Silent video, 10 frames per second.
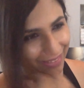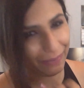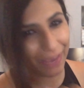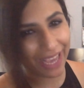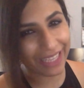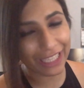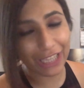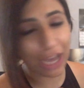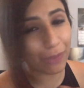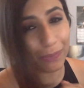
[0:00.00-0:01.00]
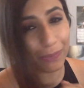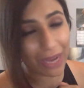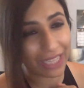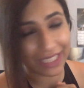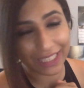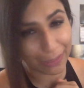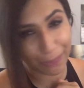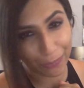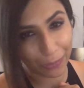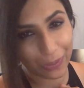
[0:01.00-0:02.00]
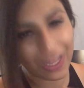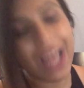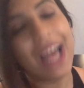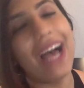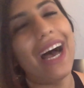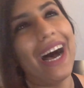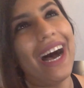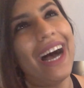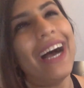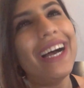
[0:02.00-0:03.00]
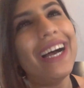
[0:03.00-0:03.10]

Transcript: made it not not simple. Uh,